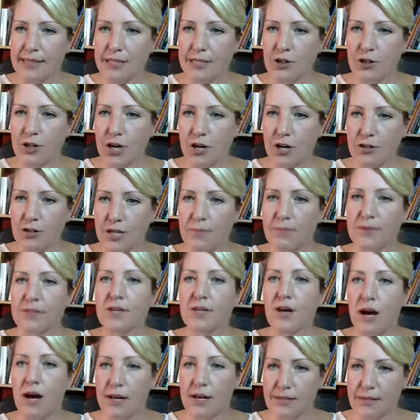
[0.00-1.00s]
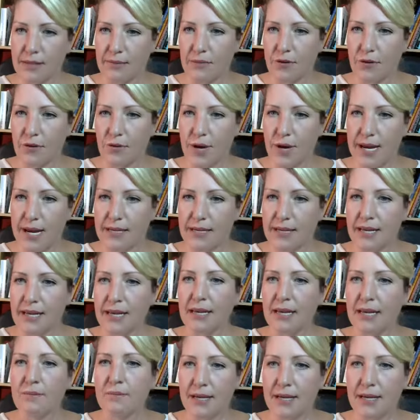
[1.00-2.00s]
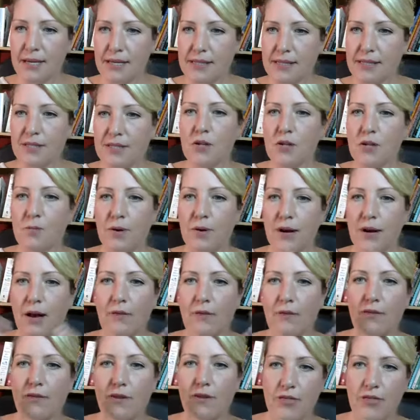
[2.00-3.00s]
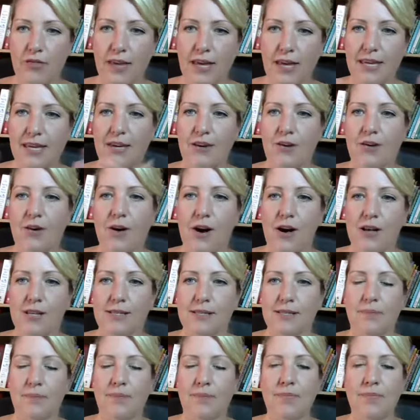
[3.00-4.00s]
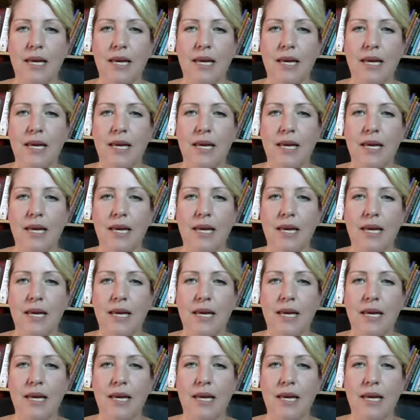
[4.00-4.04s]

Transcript: the share tip is awesome. Great. Mandis is super helpful. Thank you. Awesome.